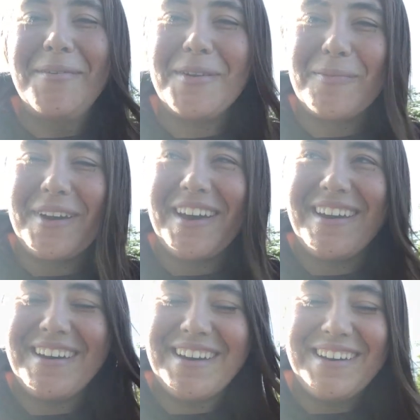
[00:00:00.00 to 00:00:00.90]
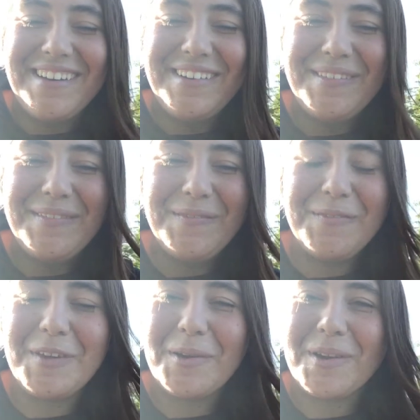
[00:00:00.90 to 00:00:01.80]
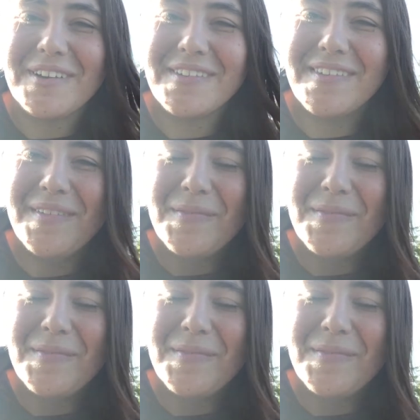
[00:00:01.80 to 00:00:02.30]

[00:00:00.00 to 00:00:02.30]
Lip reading: with my viewers.